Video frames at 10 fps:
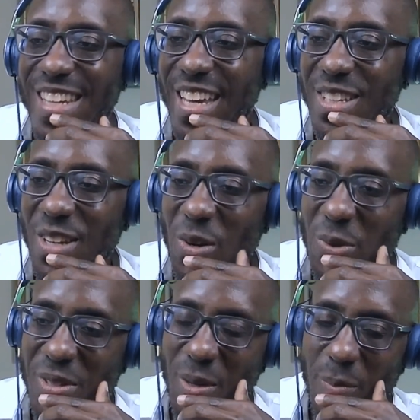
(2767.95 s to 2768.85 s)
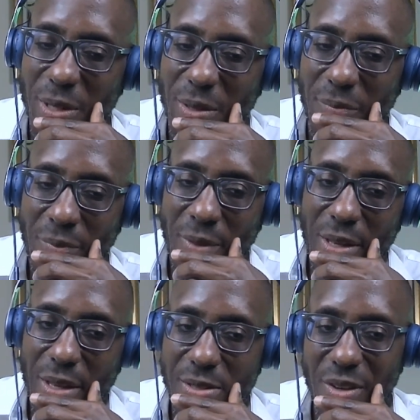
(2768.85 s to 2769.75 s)
I doubt it, but
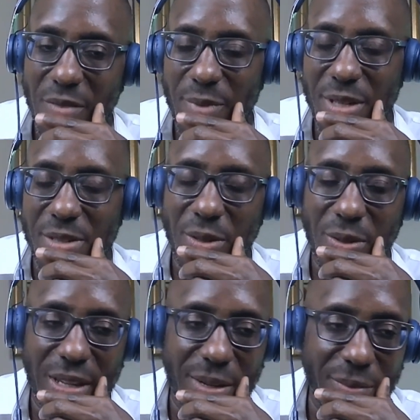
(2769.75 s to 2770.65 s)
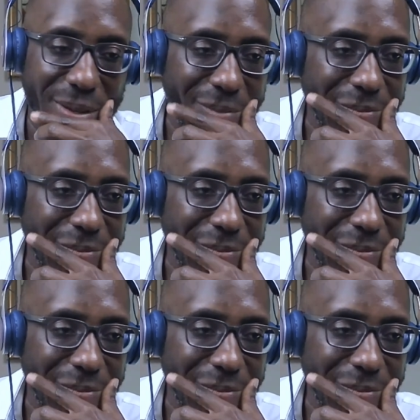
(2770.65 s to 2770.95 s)
so I've been told anyway.